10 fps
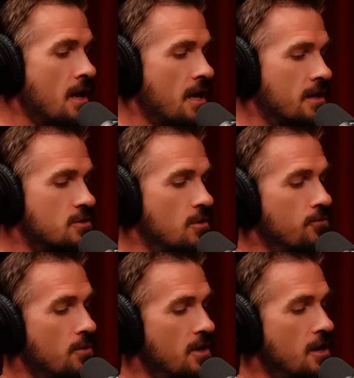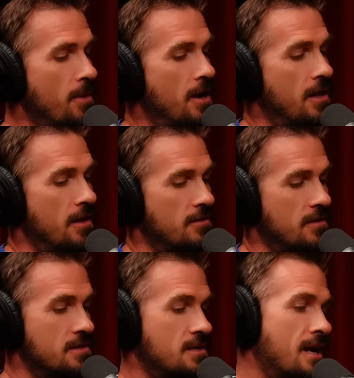And so if you think about it like
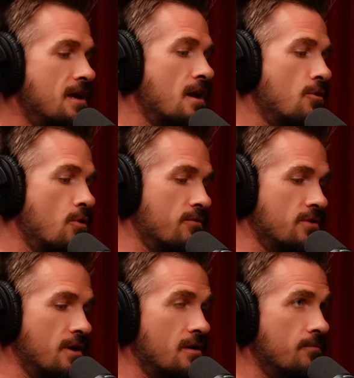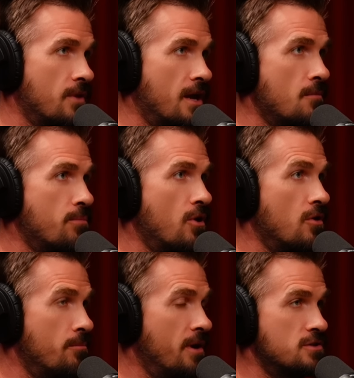this, I can go over there, I can
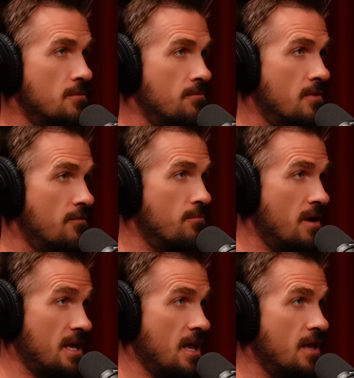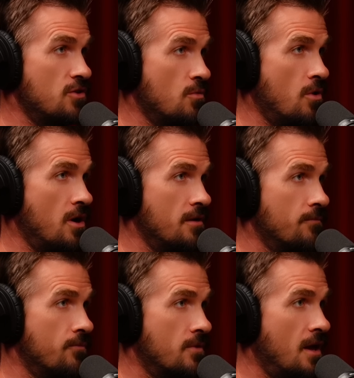borrow a bunch of money in yuan,
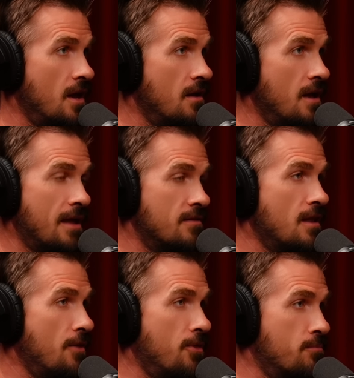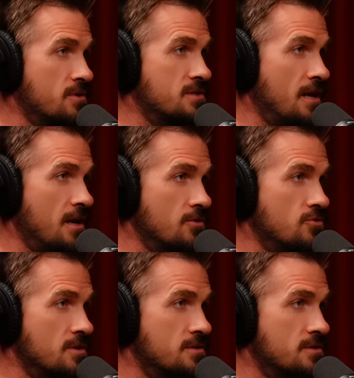okay, at nothing % interest.